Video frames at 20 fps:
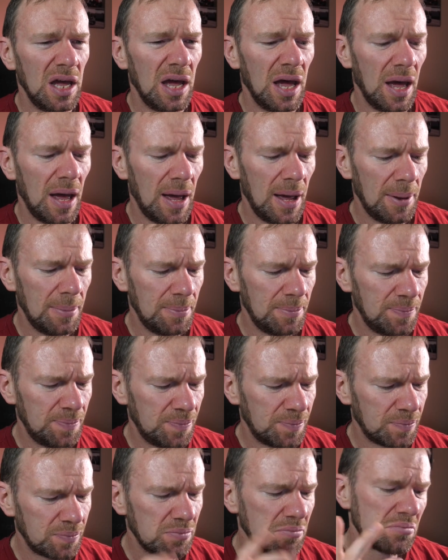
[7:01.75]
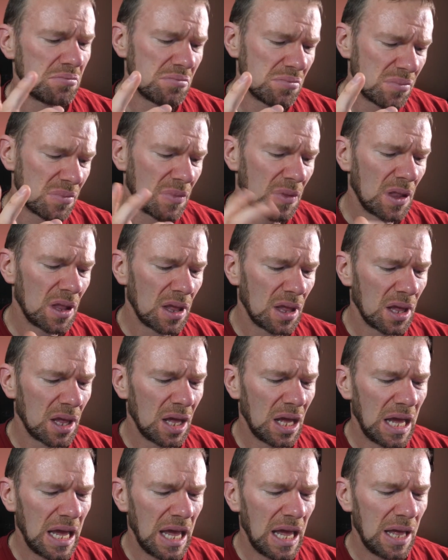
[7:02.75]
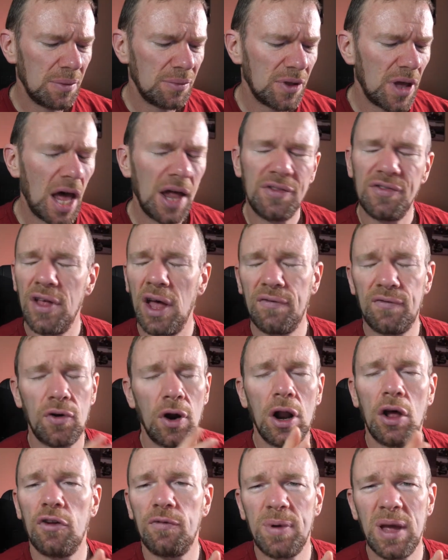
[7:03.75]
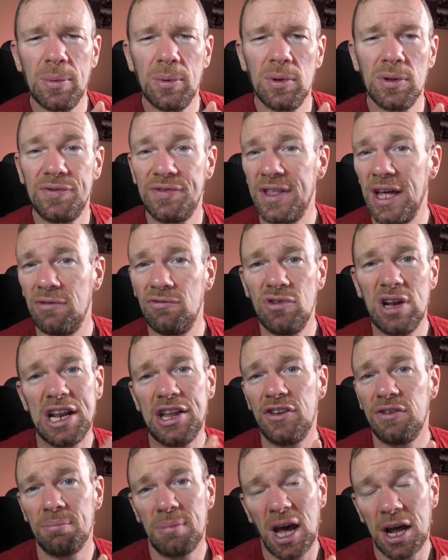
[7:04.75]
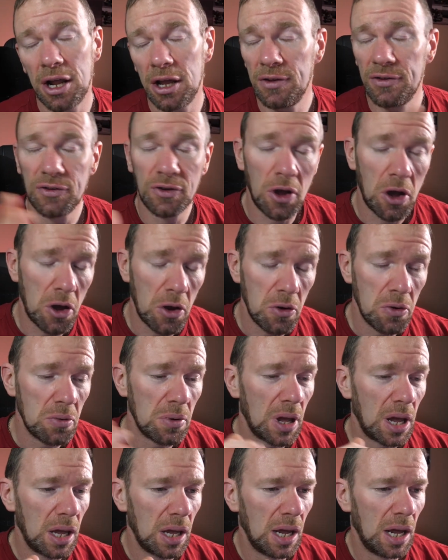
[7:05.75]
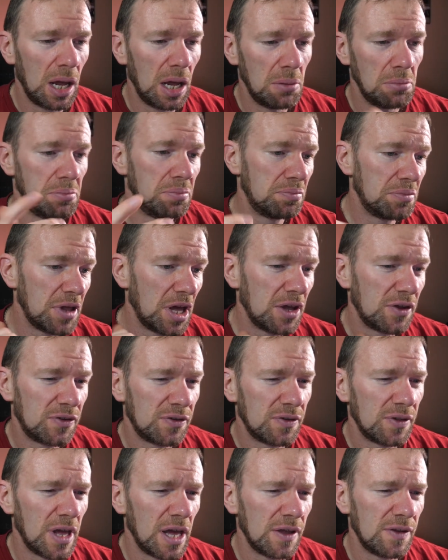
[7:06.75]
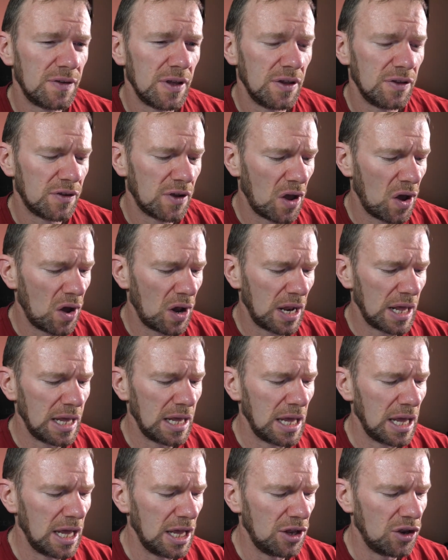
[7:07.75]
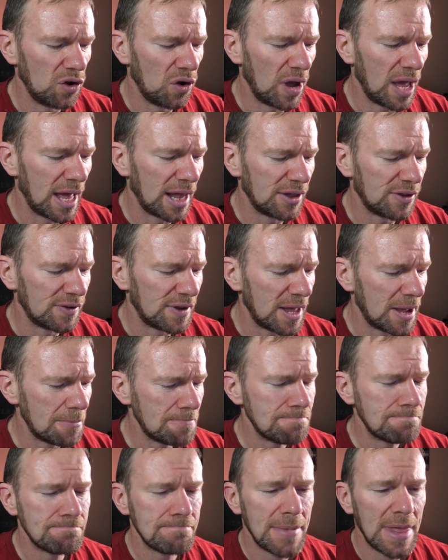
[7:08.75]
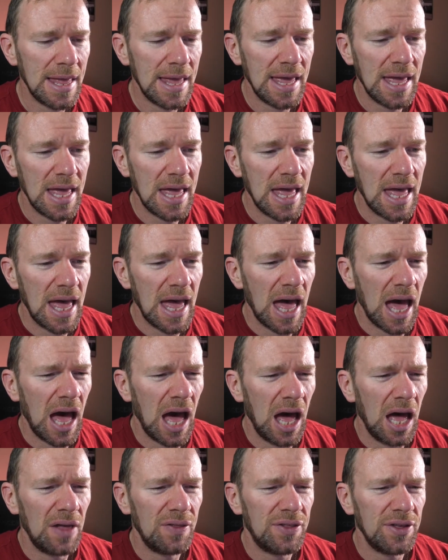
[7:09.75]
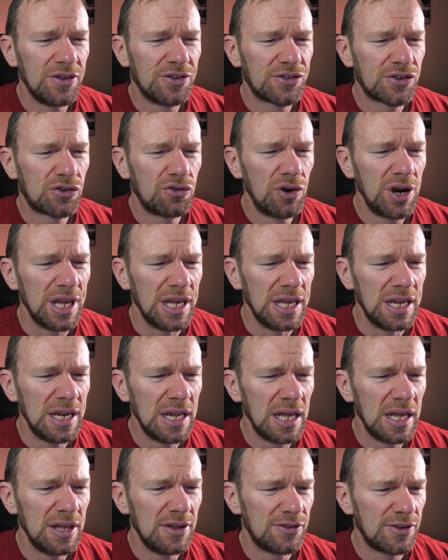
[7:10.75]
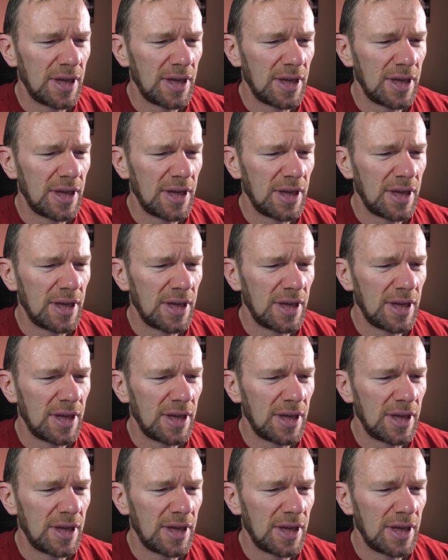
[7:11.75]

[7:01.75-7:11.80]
For a lot of people, that really doesn't matter. So that's entirely in your hands now. The screen is